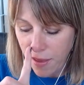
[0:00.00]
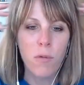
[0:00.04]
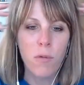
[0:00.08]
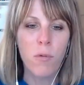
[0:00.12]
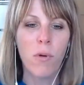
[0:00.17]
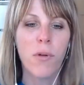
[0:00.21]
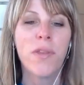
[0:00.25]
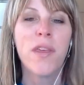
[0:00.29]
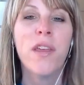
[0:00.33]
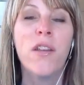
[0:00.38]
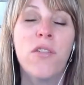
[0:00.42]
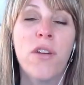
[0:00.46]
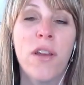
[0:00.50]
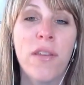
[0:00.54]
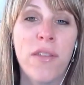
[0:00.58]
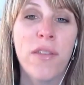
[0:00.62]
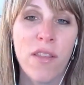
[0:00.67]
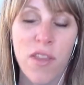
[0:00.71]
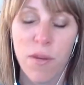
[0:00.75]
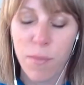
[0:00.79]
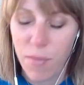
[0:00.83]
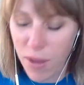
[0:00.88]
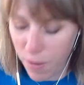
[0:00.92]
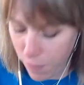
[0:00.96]
What's
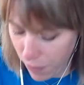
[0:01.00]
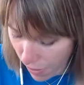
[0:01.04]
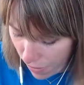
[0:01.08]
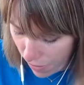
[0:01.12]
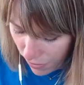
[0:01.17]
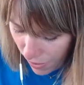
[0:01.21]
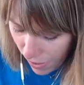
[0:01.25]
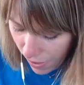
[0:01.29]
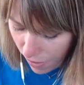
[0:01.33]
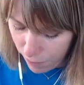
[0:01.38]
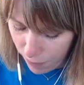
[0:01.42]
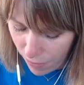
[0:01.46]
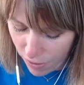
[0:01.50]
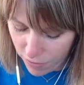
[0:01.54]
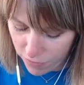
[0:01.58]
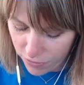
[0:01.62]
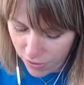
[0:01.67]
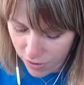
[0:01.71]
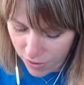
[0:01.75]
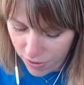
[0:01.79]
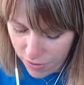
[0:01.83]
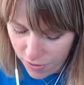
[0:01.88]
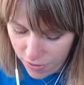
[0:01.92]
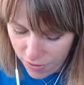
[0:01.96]
interesting to me about that, about
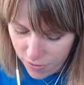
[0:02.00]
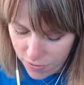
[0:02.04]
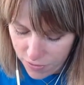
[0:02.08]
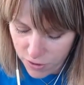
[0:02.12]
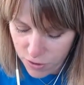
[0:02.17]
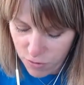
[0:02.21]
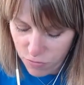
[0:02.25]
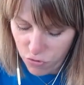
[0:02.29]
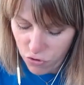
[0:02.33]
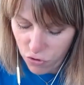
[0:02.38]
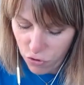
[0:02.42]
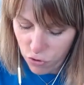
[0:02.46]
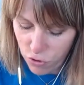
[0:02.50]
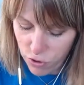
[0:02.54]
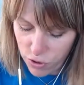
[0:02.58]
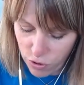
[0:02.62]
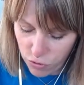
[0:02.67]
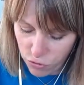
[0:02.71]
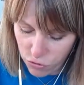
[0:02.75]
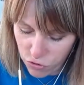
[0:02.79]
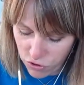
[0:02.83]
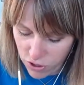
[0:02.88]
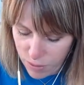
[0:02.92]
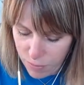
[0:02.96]
the sort of draw
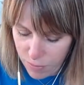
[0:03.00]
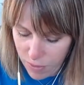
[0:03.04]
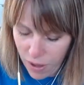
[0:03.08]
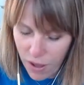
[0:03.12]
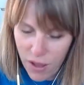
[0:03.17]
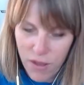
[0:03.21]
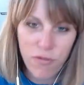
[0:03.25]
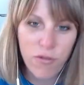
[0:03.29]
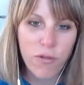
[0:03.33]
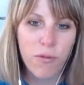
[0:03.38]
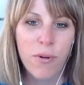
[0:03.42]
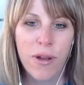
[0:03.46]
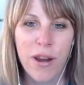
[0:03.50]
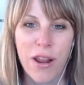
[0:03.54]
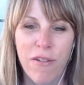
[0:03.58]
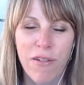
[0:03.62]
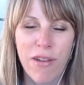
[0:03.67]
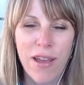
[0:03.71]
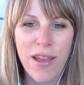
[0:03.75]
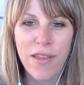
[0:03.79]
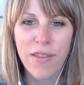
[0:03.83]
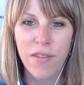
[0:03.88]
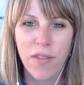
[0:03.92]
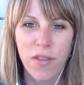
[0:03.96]
your dream life or whatever
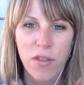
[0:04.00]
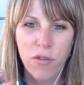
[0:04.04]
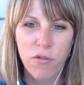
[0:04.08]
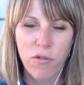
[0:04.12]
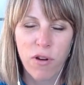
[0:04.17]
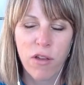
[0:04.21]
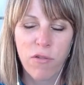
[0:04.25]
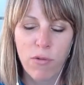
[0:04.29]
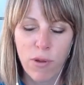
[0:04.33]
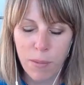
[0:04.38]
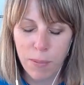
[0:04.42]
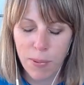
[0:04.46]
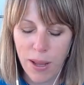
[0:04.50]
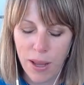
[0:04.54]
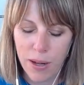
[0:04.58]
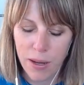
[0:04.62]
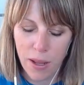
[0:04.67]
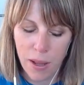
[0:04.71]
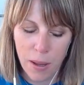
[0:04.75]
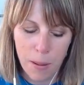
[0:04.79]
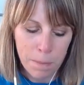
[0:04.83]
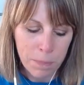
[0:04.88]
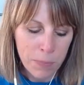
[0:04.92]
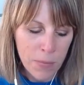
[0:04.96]
it is in the Thrive Week
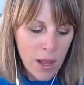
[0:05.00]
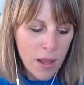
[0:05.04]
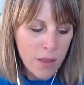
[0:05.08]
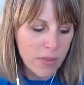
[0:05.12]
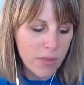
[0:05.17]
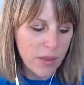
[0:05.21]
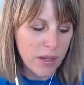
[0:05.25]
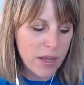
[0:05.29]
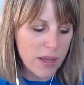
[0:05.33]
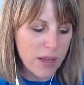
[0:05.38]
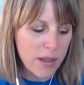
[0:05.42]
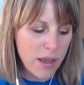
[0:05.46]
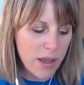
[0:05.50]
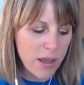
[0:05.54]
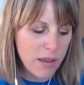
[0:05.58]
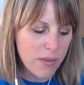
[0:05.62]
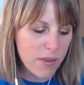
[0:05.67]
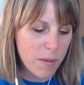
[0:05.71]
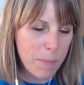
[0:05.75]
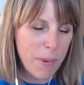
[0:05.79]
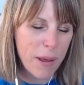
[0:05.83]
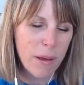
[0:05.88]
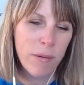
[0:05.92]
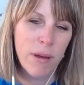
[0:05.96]
Planner, that it's
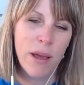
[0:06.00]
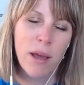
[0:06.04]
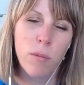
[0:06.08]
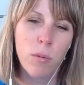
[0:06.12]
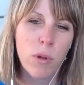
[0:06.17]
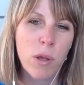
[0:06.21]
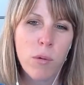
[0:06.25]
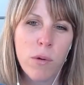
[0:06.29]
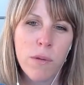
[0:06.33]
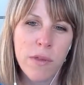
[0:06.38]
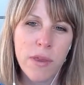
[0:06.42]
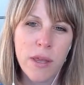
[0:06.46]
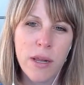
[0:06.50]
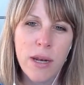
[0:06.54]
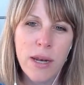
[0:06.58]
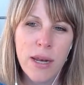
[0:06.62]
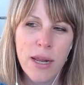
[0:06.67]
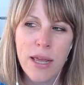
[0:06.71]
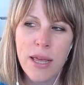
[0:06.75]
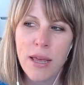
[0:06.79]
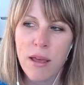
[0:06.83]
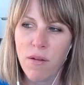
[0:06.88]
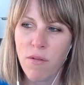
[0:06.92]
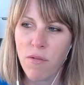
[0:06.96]
about how you want to
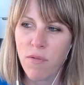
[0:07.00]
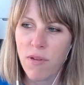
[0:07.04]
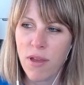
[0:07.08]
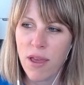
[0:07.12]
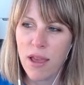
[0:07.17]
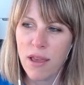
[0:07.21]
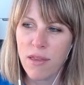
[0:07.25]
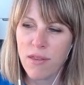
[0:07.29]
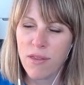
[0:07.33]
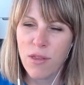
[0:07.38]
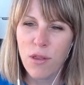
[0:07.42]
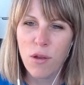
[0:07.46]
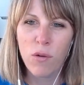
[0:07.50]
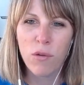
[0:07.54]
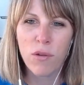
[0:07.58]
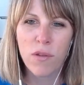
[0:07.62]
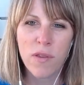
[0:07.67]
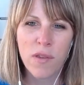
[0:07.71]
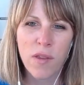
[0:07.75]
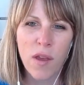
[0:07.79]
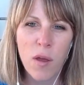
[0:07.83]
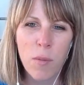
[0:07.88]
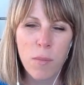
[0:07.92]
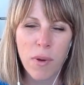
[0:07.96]
live. It's not
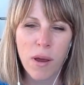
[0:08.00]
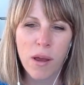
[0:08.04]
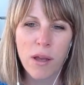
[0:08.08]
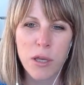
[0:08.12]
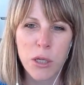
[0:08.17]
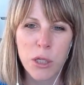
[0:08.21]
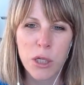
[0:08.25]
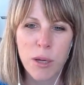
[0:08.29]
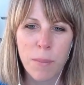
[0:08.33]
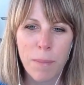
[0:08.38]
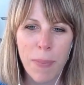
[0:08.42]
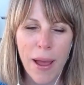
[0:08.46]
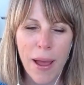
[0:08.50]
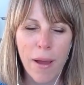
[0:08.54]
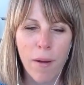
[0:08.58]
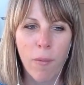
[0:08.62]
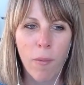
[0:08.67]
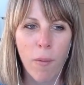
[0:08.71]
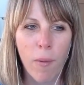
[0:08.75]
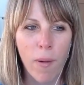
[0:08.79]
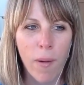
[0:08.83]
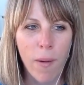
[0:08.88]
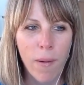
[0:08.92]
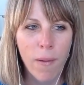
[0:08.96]
so much
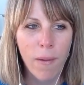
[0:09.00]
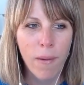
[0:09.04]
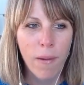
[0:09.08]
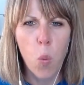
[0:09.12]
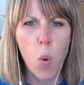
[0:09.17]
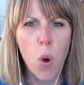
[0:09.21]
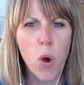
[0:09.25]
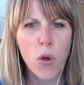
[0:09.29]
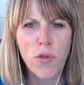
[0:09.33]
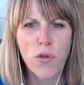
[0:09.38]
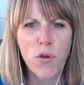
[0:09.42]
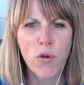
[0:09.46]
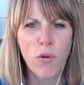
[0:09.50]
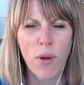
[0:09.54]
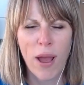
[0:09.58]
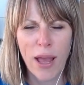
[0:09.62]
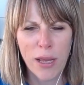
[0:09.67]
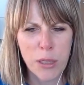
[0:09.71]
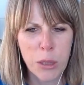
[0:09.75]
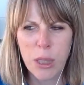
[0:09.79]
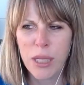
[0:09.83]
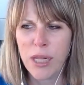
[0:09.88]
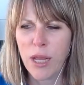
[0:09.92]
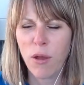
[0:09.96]
about what you're
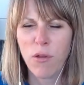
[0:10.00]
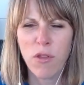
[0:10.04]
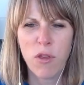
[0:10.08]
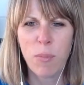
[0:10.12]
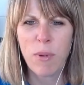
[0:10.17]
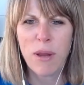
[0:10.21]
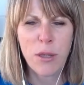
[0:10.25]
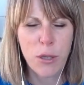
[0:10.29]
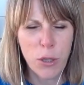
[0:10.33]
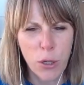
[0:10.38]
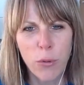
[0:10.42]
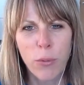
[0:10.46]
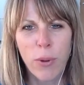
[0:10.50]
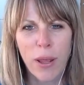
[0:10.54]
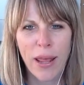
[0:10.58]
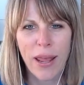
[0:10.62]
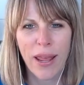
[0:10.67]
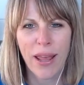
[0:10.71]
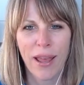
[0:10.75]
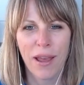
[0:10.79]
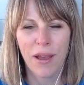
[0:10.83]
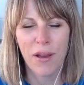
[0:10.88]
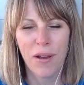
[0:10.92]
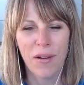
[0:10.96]
actually going to be
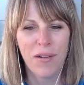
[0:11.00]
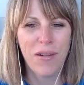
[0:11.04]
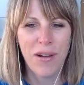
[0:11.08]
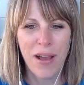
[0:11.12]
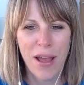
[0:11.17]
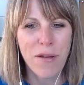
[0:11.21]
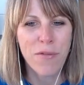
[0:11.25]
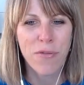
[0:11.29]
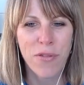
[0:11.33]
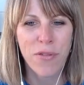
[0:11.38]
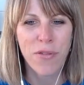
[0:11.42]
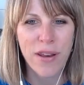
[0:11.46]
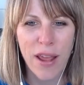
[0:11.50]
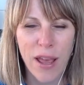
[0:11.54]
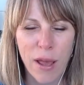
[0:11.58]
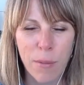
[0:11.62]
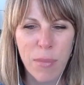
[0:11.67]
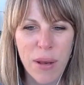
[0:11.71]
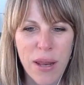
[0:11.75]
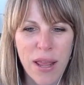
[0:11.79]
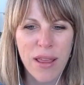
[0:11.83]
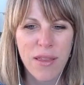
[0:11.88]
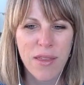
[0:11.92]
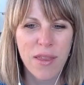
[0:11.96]
doing every day. I
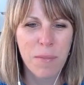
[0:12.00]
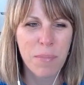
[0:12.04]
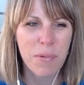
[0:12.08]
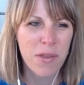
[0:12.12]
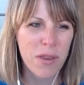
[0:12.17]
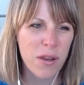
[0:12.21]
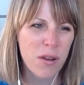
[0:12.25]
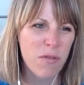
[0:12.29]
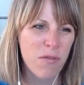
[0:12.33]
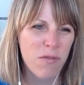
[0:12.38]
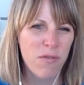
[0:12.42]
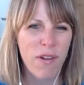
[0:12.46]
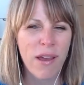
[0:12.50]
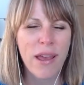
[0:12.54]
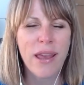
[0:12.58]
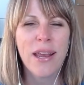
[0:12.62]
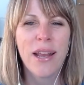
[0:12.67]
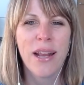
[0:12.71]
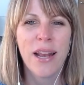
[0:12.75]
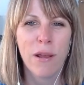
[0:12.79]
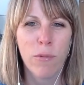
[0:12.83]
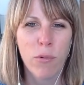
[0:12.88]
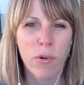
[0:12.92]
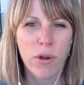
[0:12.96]
mean, it's sort of
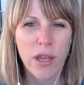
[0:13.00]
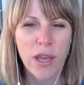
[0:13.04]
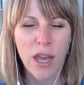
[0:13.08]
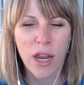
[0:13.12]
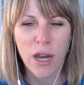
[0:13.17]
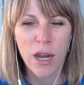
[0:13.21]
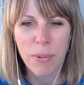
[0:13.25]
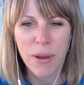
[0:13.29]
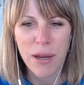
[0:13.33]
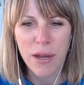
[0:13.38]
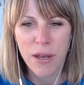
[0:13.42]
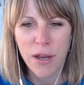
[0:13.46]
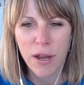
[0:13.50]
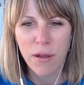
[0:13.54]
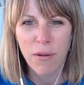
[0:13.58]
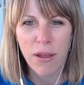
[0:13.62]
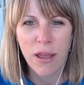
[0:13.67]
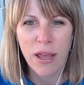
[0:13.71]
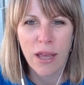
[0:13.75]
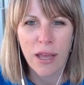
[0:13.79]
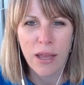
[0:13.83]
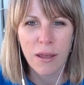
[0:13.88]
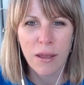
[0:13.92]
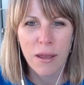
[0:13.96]
vaguely what you're going to be
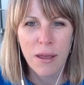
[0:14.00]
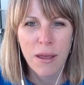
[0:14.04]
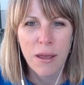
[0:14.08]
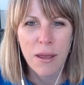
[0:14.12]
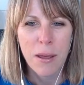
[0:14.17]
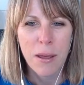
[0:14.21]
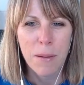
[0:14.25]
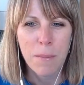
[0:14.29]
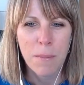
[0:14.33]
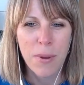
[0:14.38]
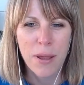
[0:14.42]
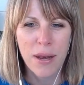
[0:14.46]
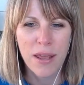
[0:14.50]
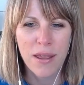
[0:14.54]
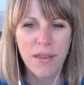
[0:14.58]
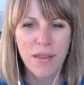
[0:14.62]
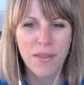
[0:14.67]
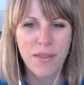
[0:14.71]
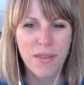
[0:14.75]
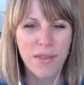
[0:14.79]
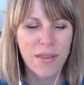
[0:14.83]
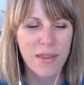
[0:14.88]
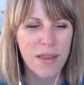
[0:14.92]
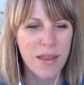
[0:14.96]
doing, but
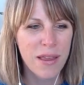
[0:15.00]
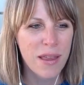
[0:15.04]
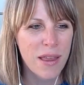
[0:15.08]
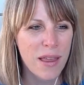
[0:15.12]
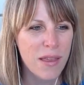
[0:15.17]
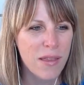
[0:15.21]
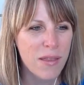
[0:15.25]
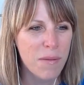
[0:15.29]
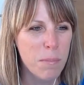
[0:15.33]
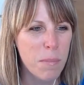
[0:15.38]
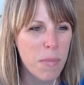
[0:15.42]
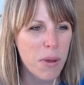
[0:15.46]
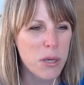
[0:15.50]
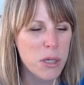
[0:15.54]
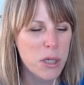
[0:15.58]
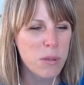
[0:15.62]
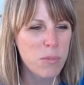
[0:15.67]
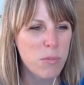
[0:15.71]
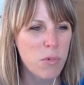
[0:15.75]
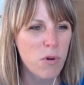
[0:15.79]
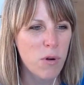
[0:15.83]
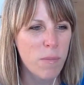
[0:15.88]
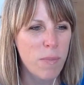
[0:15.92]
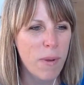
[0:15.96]
it's
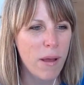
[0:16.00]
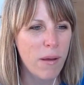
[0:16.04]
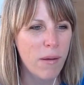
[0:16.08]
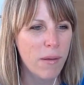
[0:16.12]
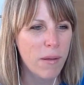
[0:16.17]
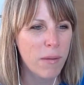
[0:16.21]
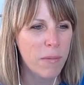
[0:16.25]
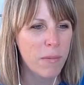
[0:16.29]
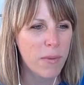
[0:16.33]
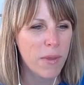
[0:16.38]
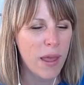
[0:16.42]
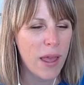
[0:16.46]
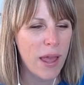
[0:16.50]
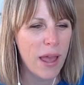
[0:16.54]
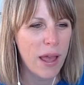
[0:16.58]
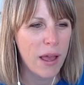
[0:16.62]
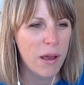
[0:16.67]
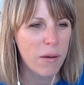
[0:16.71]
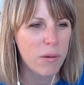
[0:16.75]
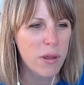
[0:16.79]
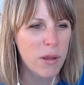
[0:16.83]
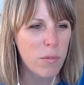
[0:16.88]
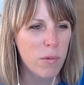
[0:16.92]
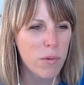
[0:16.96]
much more about
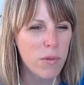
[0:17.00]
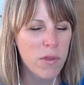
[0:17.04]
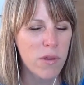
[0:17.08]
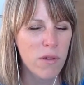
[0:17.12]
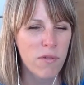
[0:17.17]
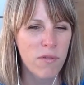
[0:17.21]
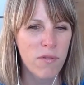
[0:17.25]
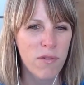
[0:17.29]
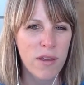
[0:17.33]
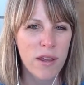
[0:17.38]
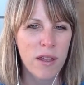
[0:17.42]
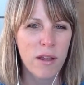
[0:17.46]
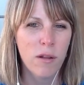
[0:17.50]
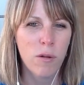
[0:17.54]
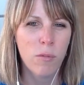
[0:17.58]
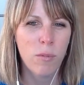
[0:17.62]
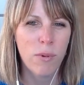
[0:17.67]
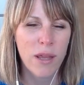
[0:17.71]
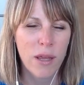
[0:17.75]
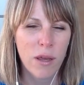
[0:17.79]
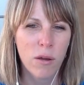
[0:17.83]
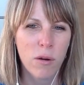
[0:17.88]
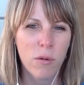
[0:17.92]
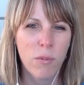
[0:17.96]
how you want to feel
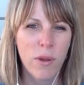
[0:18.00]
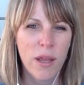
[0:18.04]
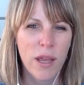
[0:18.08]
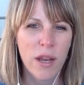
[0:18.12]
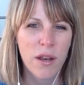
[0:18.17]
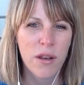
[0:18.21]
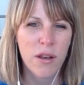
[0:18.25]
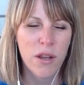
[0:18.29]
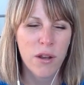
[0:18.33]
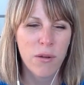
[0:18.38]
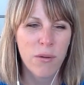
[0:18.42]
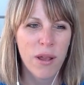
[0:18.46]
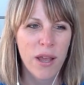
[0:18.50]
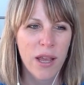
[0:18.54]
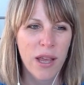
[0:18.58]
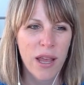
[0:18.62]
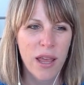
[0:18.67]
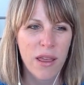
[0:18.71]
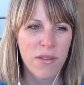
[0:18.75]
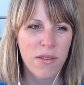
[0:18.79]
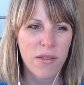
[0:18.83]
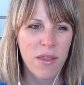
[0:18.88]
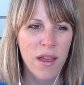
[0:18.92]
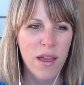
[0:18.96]
week on week and
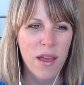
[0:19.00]
doing.